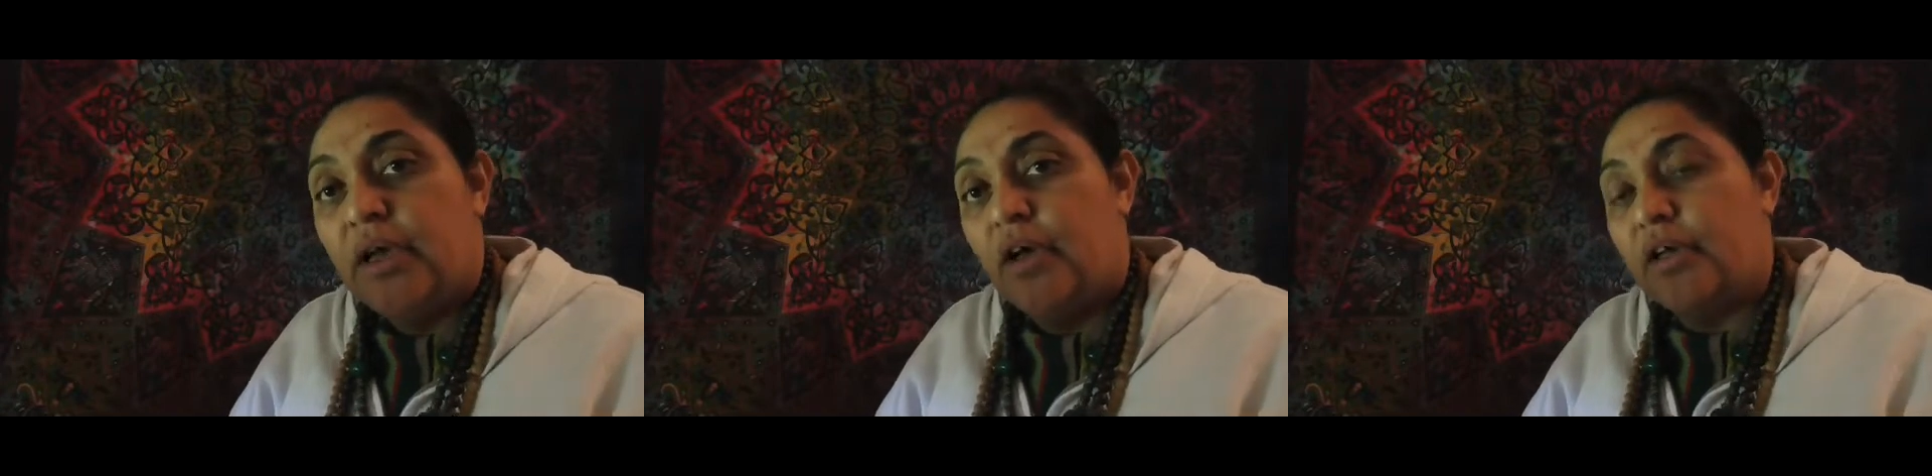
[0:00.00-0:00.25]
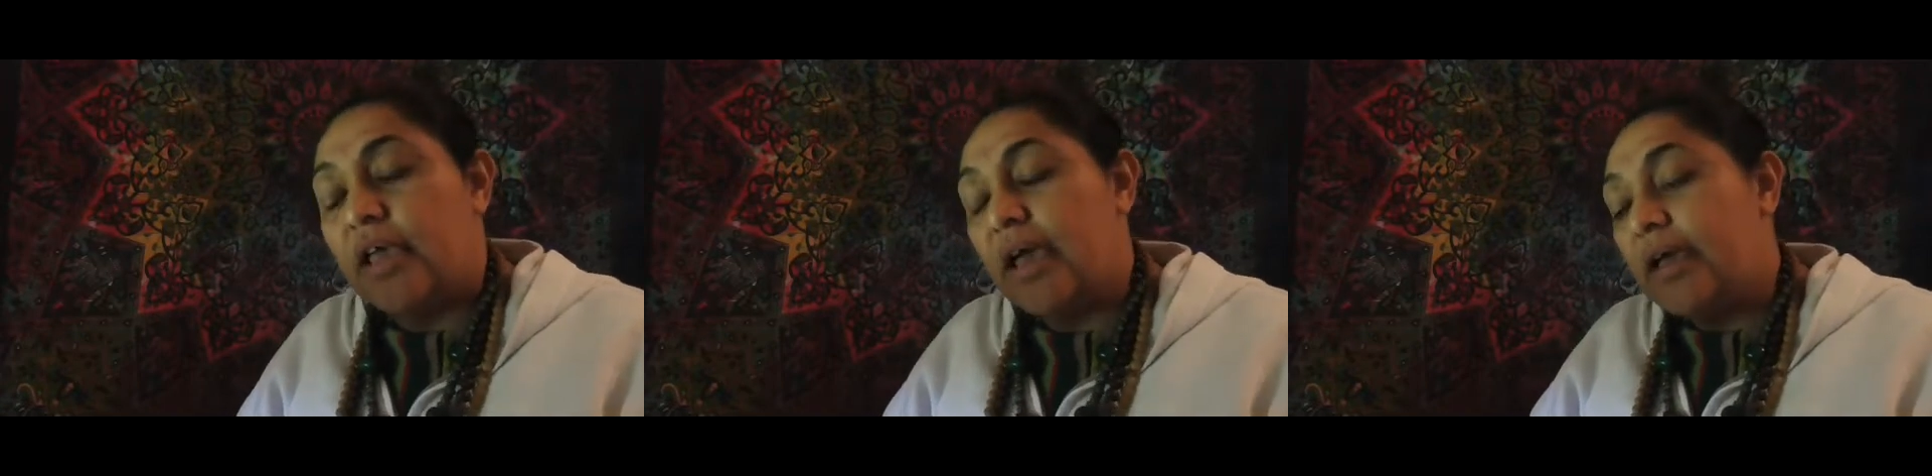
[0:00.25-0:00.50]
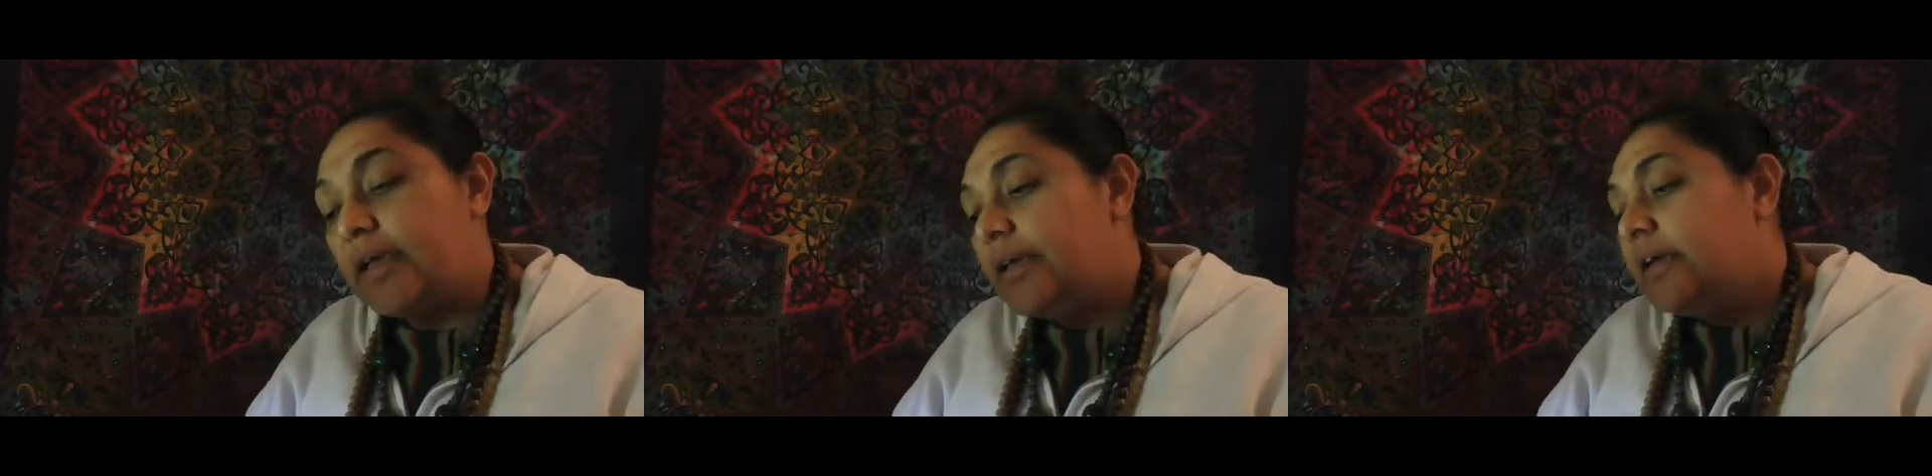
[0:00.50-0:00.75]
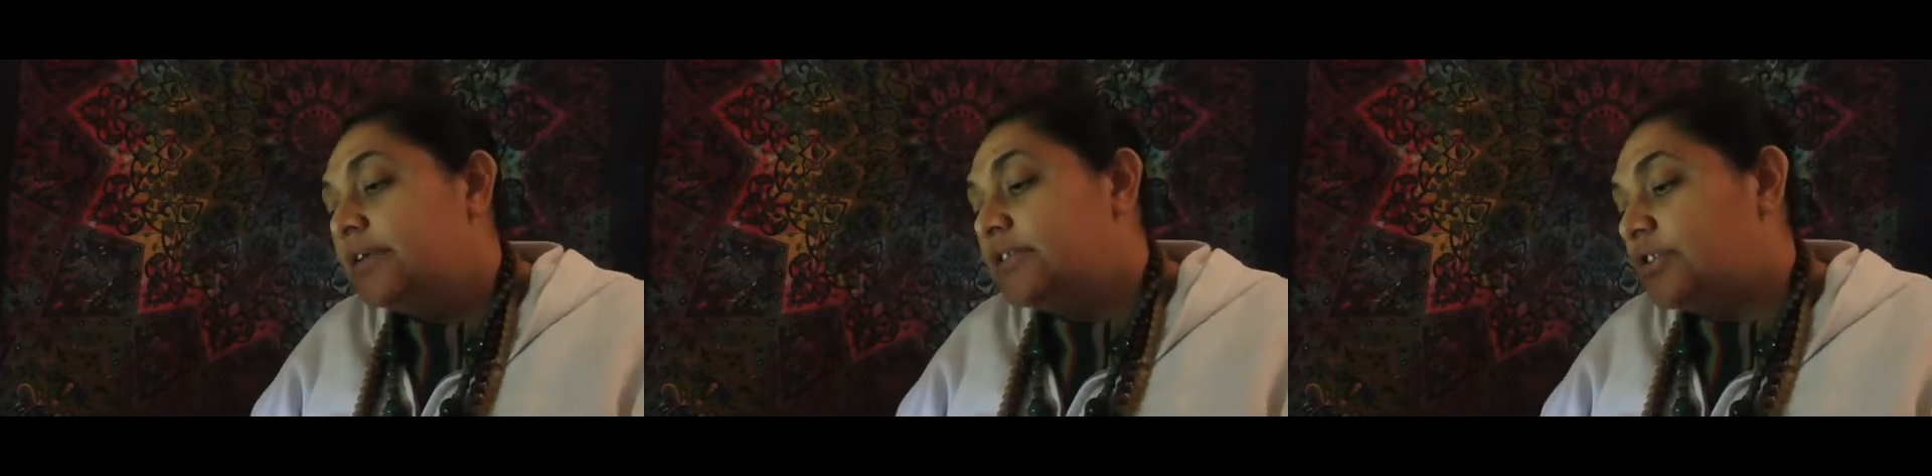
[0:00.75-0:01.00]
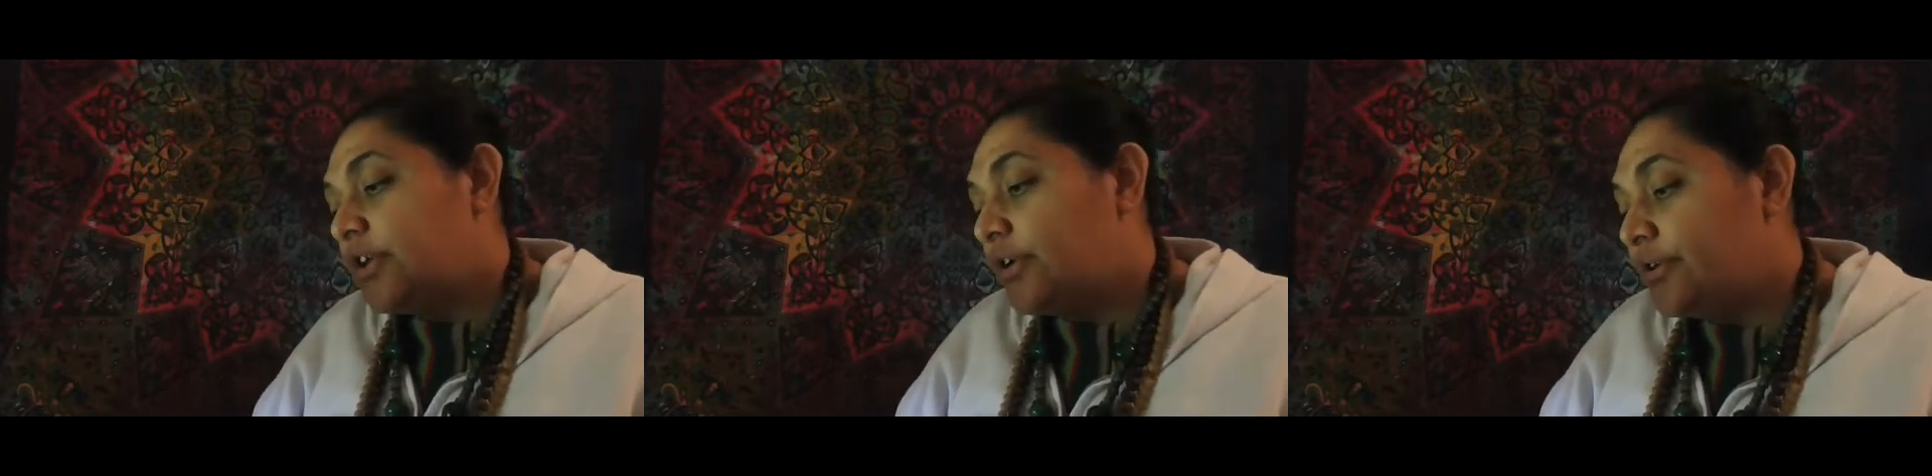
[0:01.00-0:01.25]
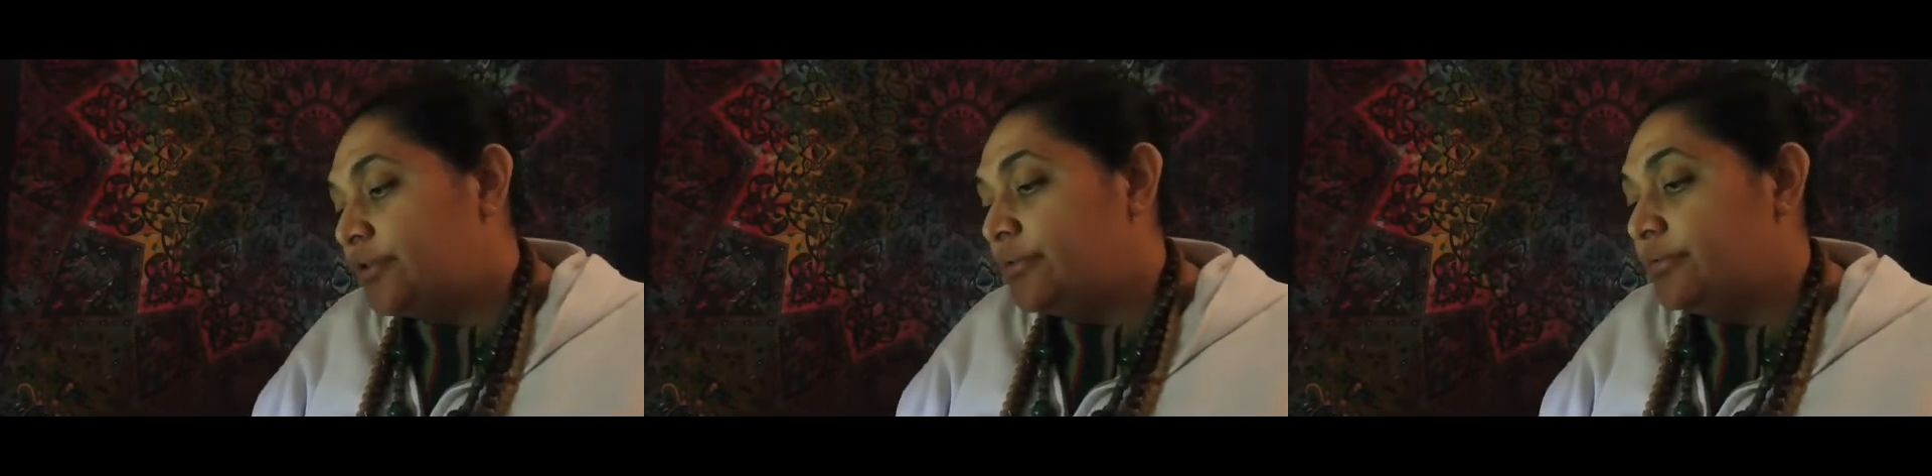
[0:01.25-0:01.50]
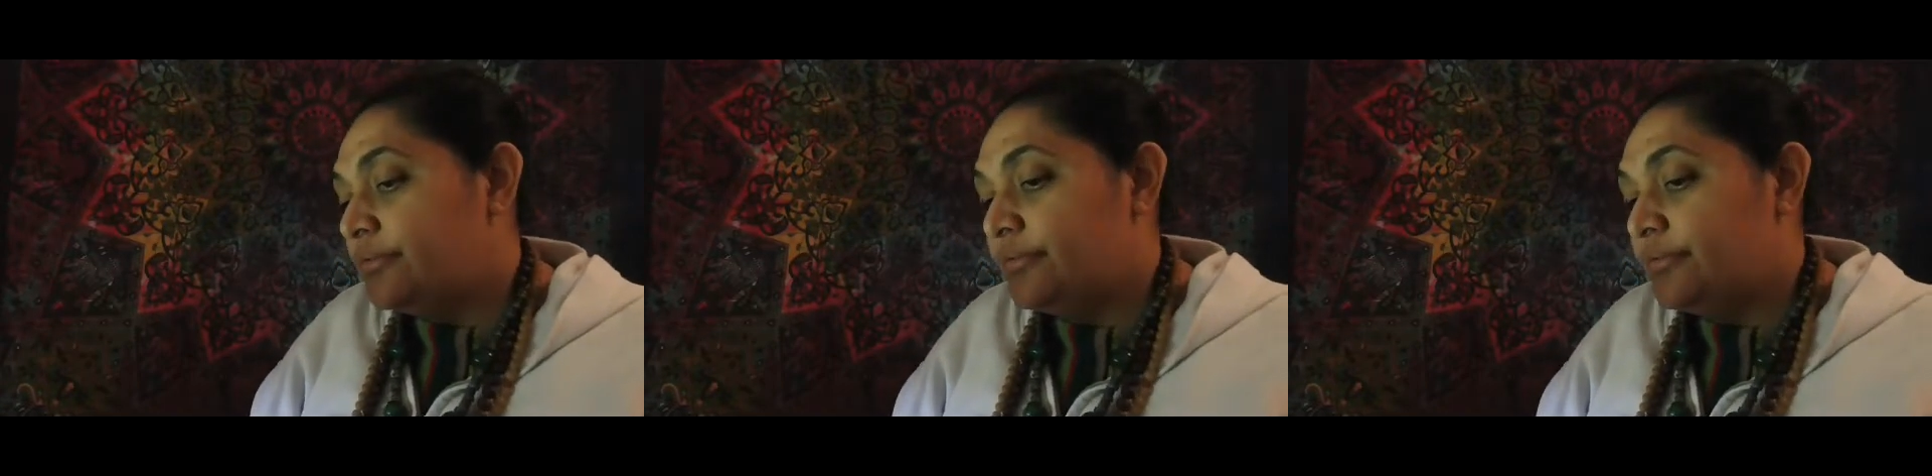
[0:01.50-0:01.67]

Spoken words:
Okay, so